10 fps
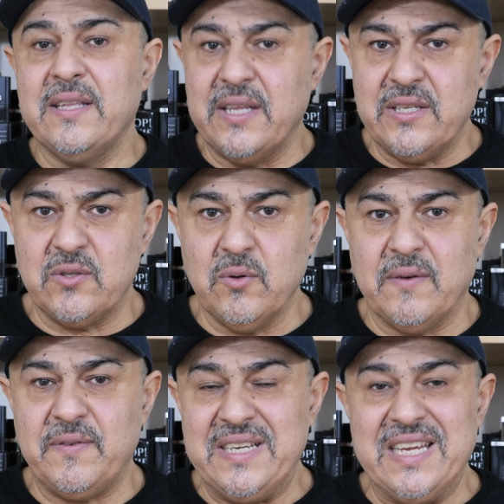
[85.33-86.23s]
There is no
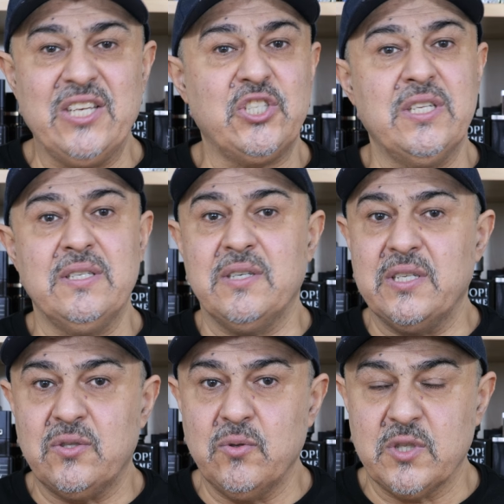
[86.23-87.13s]
affiliation, there
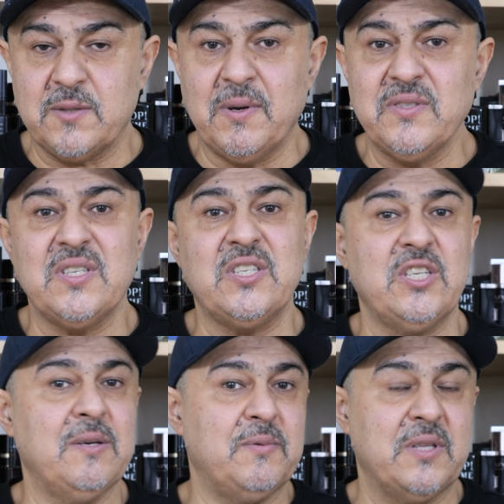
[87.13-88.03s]
is no
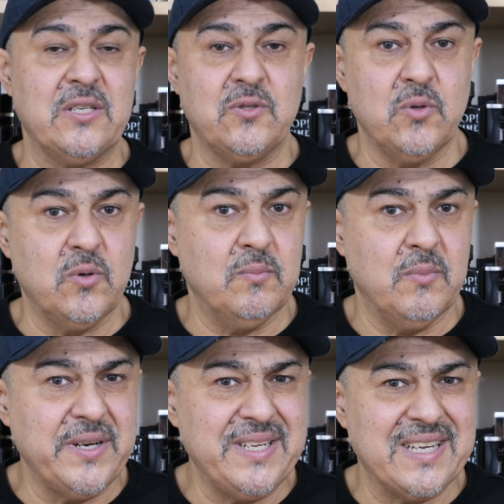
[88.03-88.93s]
sponsorship, there is no
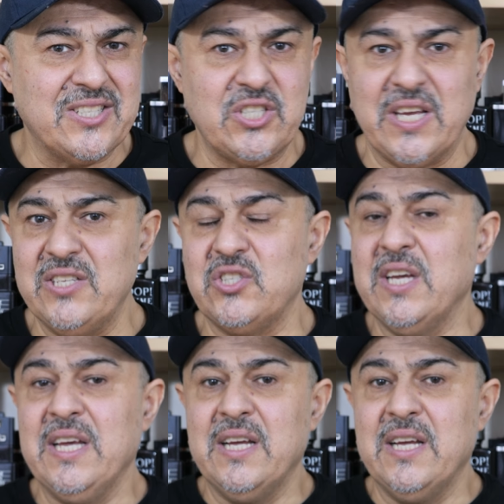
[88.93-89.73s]
money exchange.